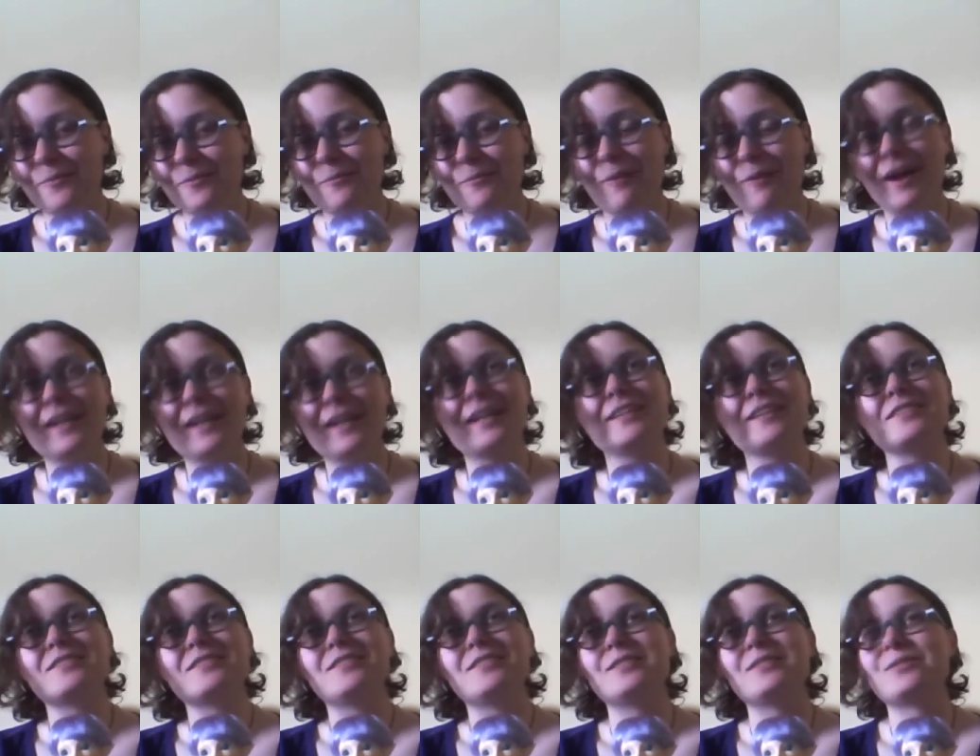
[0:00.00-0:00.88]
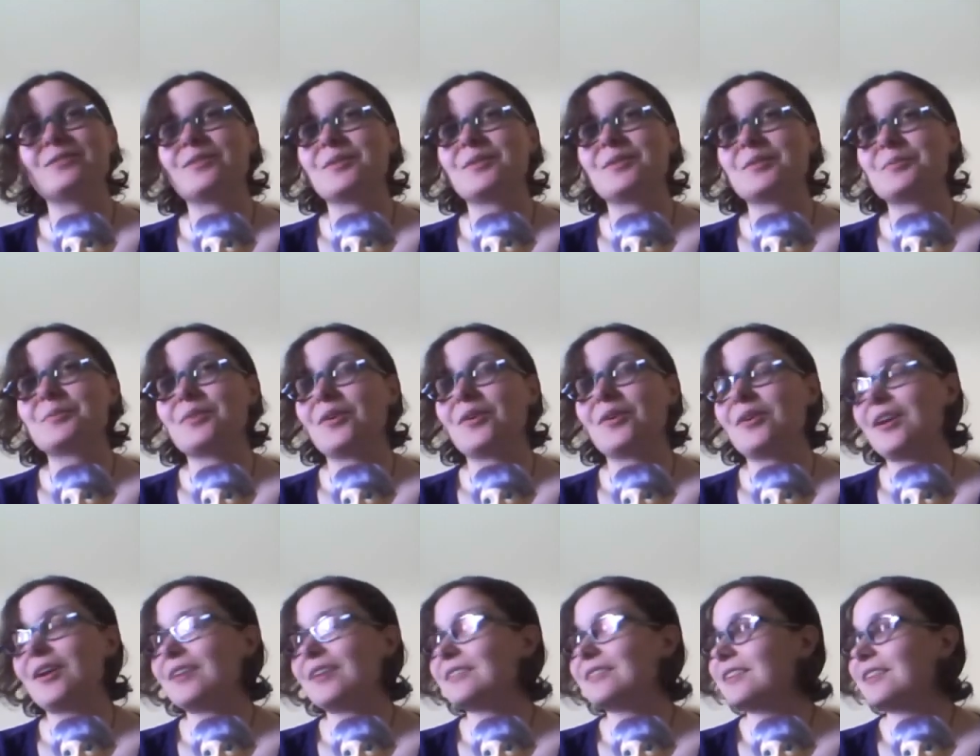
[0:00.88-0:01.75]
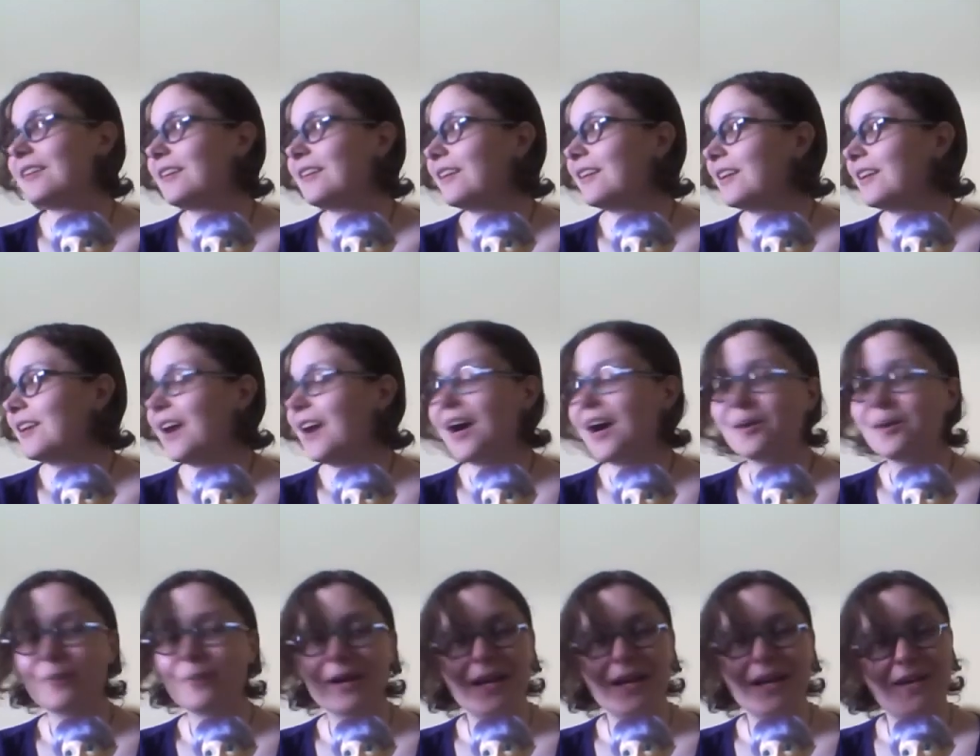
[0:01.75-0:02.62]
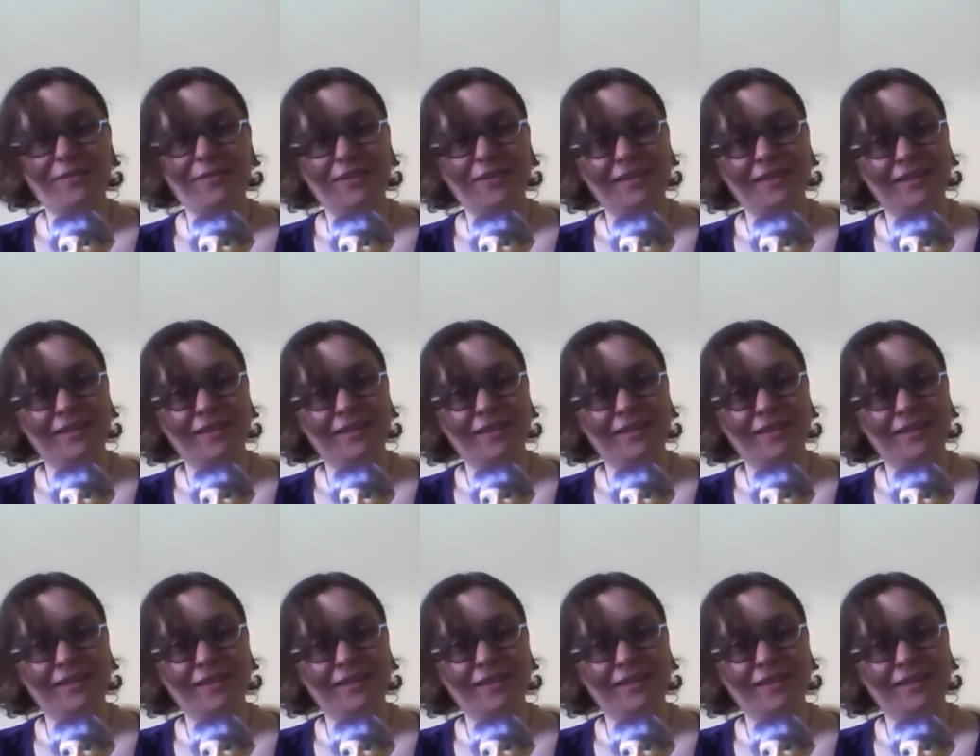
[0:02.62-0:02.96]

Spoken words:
Why did I just use female pronouns? Oh, whatever.